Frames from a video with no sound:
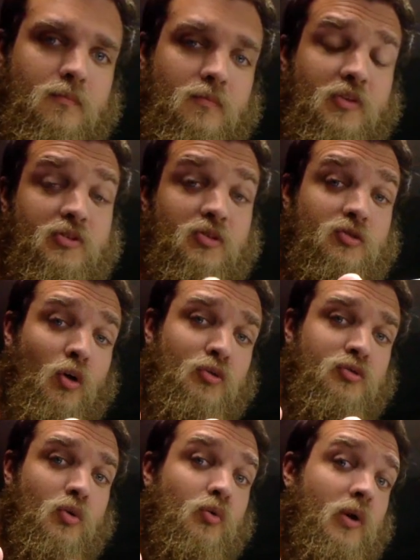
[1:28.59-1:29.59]
This is
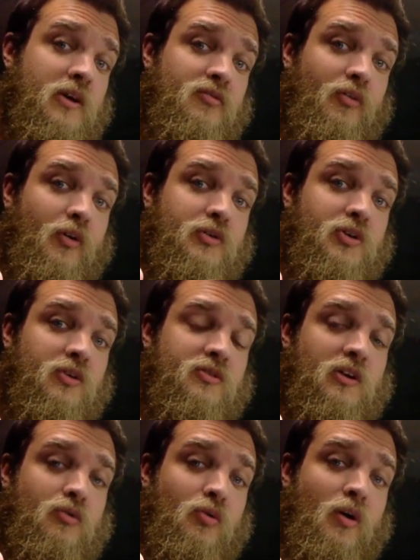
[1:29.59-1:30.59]
also great for
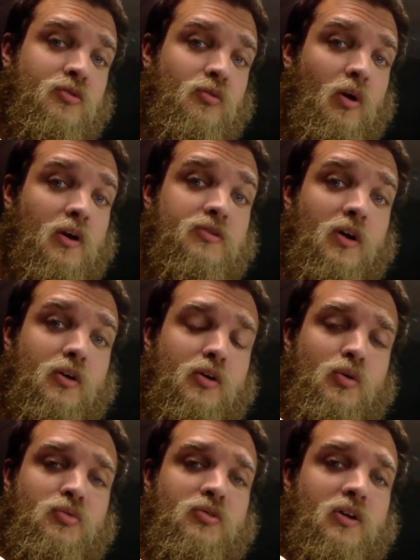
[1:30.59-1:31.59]
adjusting truss rods on
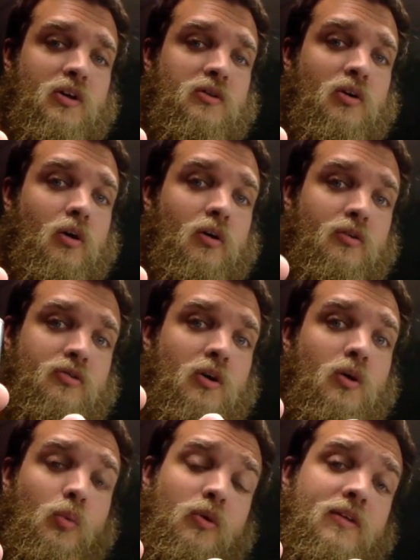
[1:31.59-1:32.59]
acoustic guitars
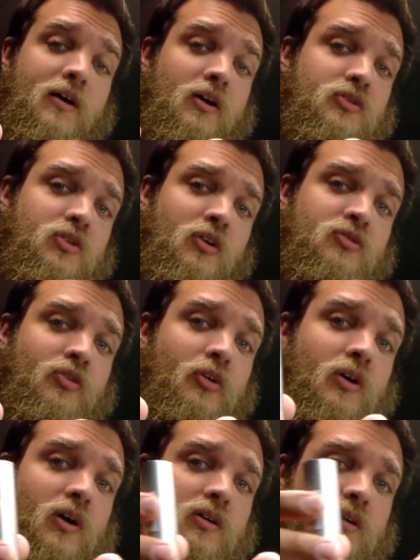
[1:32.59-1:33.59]
where that adjuster
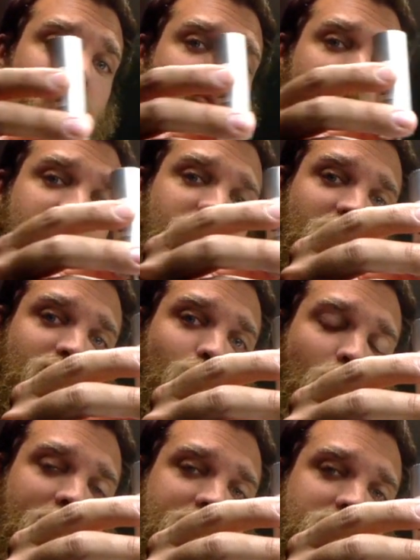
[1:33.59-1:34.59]
nut is recessed
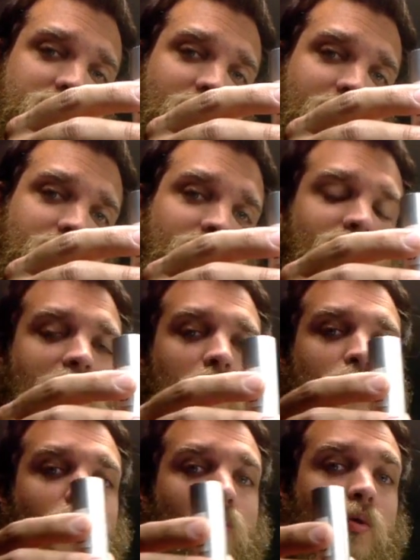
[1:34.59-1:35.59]
way inside the
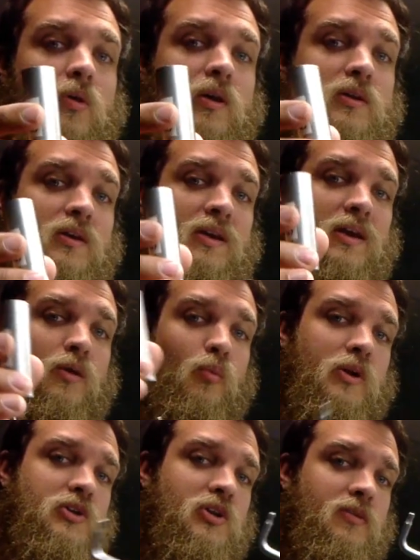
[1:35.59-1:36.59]
sound hole and you can't
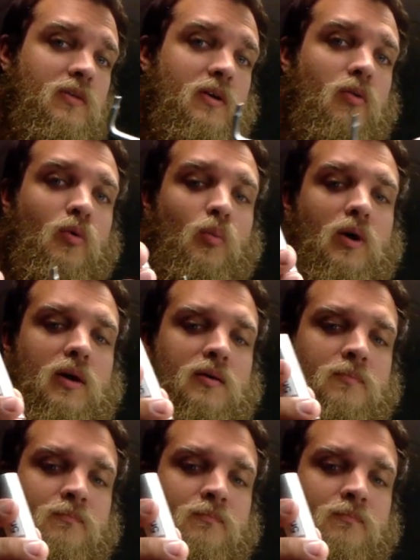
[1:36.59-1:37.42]
reach it the other way.